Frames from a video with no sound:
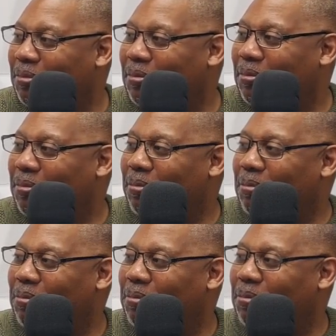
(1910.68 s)

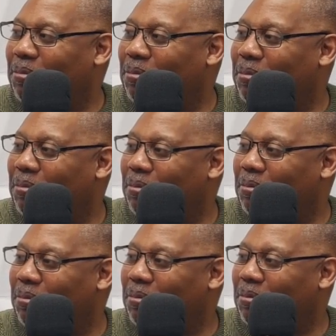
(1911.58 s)

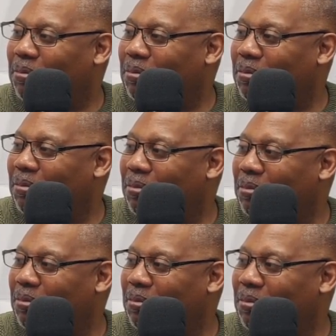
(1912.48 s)

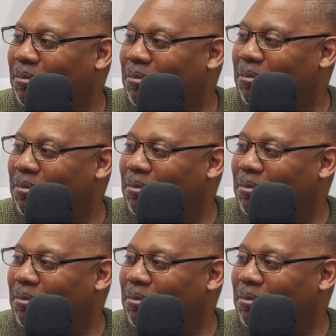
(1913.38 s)
(silent)